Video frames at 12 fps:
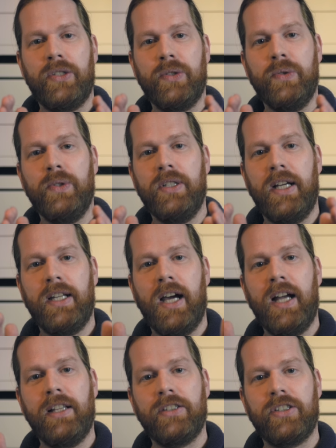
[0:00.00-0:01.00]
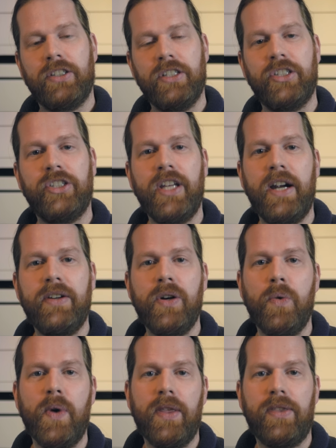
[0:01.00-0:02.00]
to enhance the
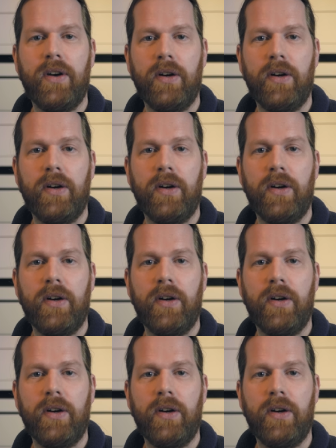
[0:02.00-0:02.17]
stereo width